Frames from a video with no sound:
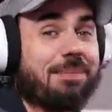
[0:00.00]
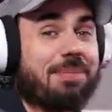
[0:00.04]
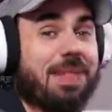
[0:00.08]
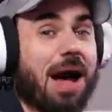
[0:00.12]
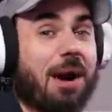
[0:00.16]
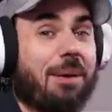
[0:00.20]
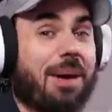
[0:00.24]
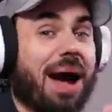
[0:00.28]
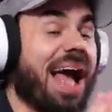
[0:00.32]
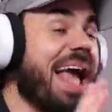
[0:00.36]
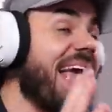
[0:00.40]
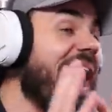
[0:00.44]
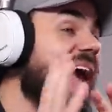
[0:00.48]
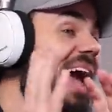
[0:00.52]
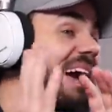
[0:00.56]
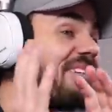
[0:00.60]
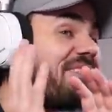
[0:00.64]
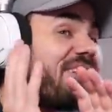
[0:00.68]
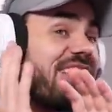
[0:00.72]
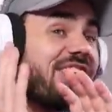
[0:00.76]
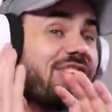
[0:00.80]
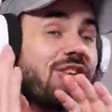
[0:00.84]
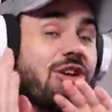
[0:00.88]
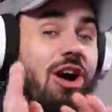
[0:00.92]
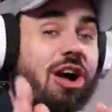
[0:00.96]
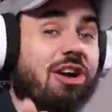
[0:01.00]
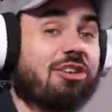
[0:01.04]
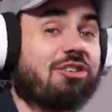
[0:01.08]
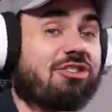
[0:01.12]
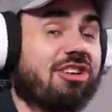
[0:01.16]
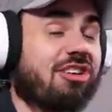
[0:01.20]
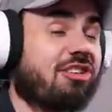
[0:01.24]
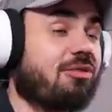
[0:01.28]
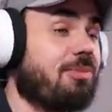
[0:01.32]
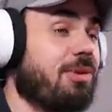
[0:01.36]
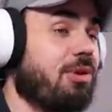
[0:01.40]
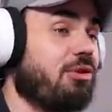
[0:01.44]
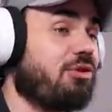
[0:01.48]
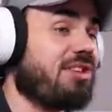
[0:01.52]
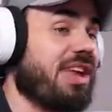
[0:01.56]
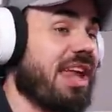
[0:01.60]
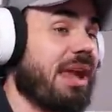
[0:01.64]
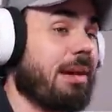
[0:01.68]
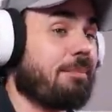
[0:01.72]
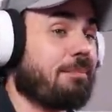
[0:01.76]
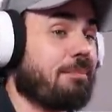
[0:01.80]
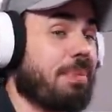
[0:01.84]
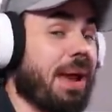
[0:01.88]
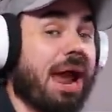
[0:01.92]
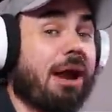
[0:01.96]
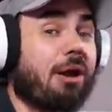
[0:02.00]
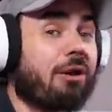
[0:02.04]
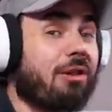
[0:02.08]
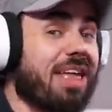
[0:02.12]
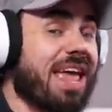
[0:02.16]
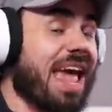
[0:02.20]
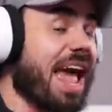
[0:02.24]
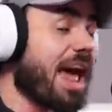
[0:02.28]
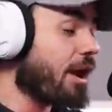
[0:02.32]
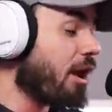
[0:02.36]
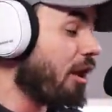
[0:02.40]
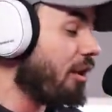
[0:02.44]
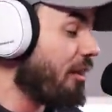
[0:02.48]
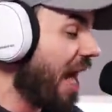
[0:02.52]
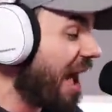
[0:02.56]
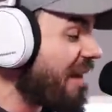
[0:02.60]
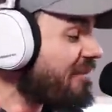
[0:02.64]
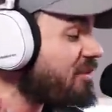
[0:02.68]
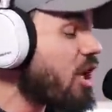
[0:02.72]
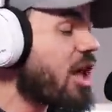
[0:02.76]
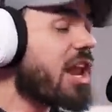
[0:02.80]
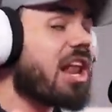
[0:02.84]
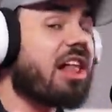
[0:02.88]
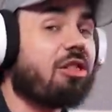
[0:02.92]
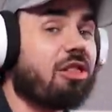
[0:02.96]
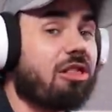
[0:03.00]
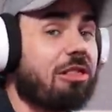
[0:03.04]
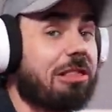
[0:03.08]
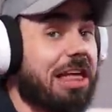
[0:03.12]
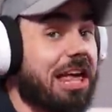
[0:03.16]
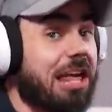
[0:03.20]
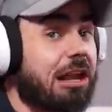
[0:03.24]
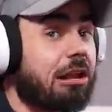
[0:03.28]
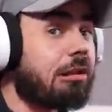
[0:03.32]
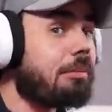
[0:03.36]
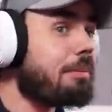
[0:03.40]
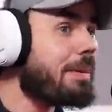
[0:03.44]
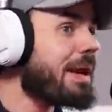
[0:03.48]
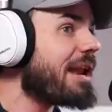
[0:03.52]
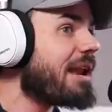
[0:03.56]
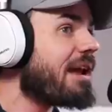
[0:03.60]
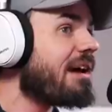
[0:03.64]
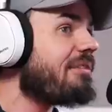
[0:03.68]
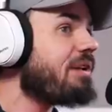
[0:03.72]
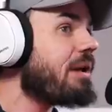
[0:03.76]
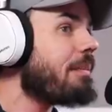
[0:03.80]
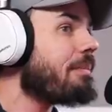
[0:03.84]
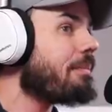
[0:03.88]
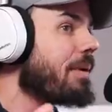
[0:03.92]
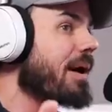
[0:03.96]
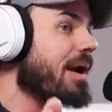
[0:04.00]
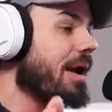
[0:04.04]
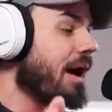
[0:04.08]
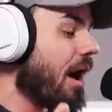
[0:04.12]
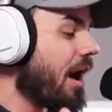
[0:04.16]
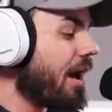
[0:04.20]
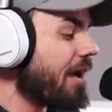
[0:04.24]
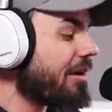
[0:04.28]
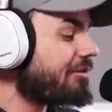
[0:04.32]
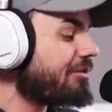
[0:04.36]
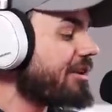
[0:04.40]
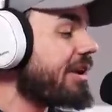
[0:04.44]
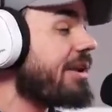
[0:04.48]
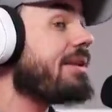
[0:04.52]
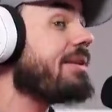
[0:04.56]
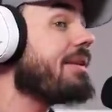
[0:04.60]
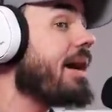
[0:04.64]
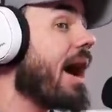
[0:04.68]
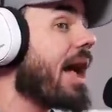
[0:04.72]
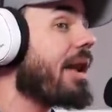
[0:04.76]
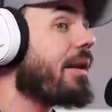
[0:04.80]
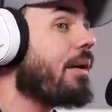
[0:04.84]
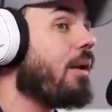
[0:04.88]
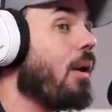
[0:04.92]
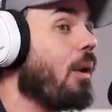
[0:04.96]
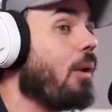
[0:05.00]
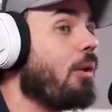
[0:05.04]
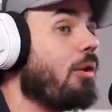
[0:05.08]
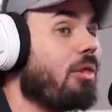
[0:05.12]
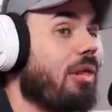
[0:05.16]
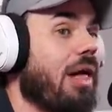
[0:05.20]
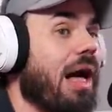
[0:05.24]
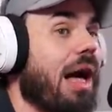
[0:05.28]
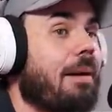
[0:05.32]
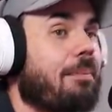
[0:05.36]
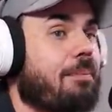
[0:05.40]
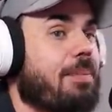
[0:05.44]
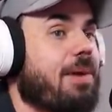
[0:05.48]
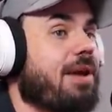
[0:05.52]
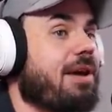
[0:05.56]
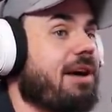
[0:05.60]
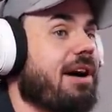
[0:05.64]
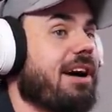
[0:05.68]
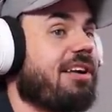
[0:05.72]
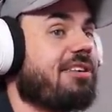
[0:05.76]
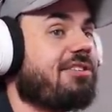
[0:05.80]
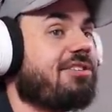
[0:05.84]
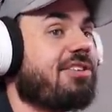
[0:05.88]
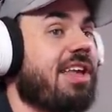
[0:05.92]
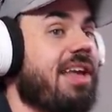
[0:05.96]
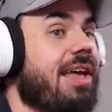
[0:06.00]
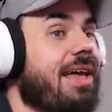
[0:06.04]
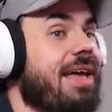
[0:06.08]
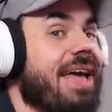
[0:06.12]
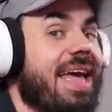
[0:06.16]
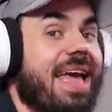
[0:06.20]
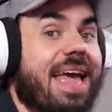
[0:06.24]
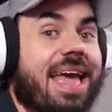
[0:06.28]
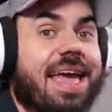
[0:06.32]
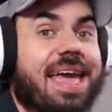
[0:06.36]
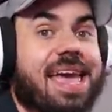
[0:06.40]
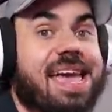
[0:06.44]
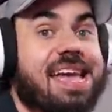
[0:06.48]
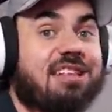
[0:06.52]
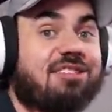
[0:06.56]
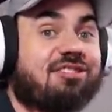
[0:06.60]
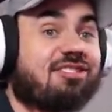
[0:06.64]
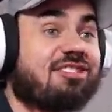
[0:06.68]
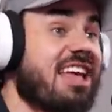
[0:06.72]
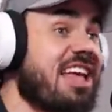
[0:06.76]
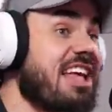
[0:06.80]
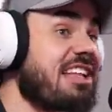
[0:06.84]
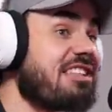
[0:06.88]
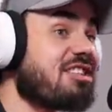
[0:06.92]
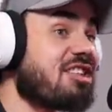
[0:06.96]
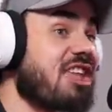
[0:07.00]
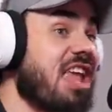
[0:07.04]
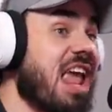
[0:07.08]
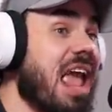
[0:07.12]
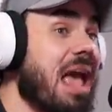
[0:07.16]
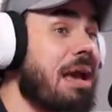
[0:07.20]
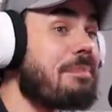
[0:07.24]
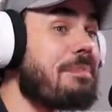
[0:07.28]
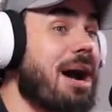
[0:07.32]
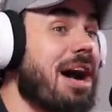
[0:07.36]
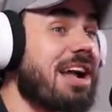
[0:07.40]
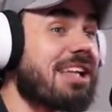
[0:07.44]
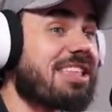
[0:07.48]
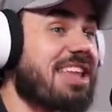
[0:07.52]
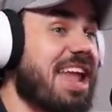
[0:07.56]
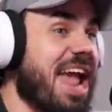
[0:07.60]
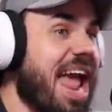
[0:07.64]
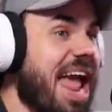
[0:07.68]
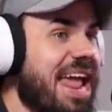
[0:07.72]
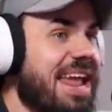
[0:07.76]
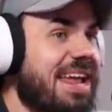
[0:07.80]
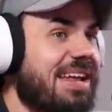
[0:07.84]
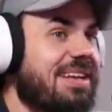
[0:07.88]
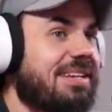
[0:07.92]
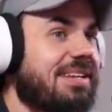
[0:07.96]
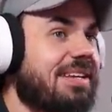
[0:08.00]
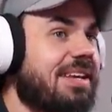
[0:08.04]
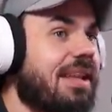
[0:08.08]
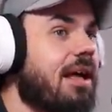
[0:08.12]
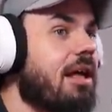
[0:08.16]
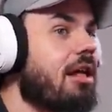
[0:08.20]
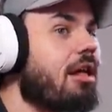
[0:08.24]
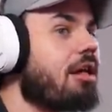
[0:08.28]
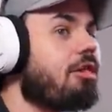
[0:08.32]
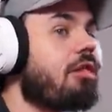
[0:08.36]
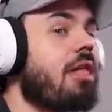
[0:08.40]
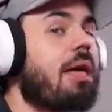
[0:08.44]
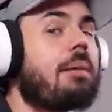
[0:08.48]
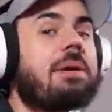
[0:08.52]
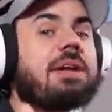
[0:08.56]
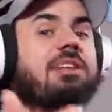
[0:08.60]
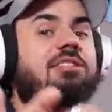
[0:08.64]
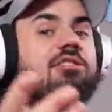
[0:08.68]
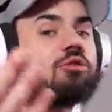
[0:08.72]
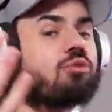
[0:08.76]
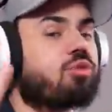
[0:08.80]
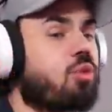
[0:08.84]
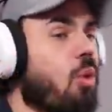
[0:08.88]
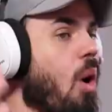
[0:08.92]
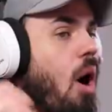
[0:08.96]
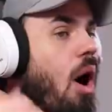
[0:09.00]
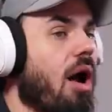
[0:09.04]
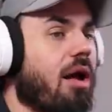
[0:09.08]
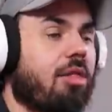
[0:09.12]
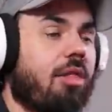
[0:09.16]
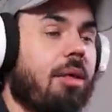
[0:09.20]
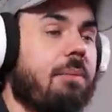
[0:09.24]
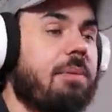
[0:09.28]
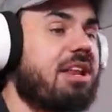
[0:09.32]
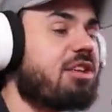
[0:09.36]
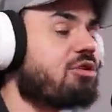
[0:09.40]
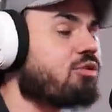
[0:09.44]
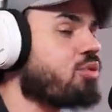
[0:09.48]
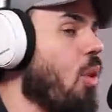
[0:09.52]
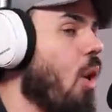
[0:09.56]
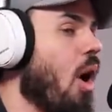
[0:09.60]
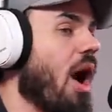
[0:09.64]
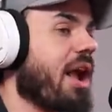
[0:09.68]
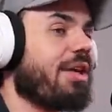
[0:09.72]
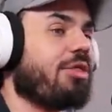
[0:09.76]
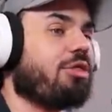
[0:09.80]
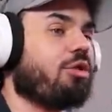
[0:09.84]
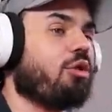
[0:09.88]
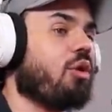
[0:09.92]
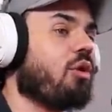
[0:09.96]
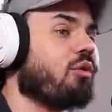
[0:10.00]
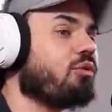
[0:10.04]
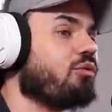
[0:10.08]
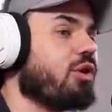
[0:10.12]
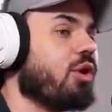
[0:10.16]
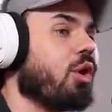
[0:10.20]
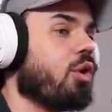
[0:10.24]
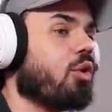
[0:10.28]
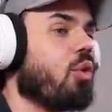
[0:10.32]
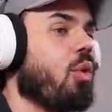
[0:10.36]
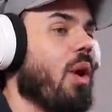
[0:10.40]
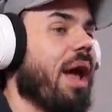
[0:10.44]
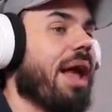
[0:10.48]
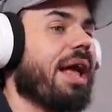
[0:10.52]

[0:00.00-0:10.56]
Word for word: Now, I haven't touched this museum barely at all. I've done a little bit of it, but honestly, not a whole lot because it's intimidating. Let me just walk. Let me just walk you through it real quick,